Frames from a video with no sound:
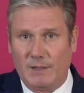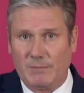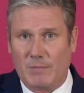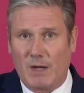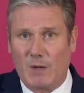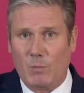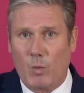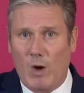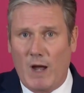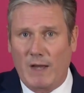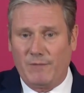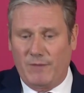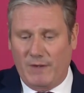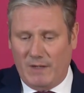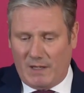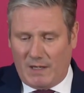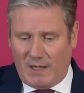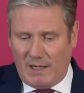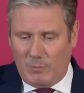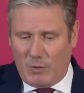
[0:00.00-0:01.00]
my wife
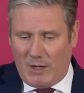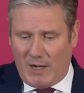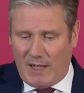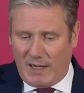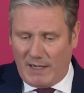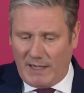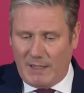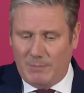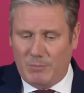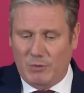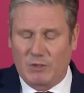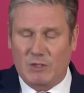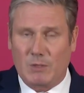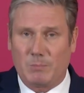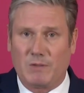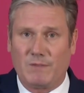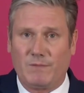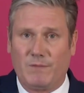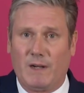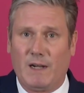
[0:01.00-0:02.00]
and I were unable to
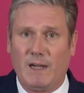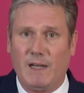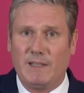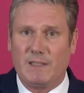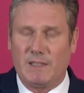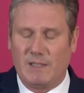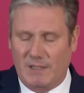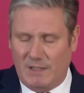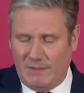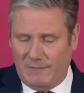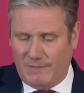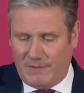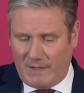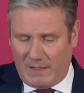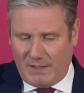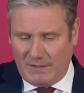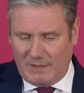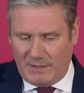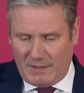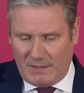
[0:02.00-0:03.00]
provide her
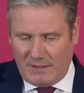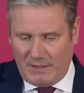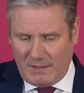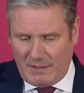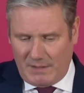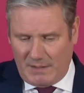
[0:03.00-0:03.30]
father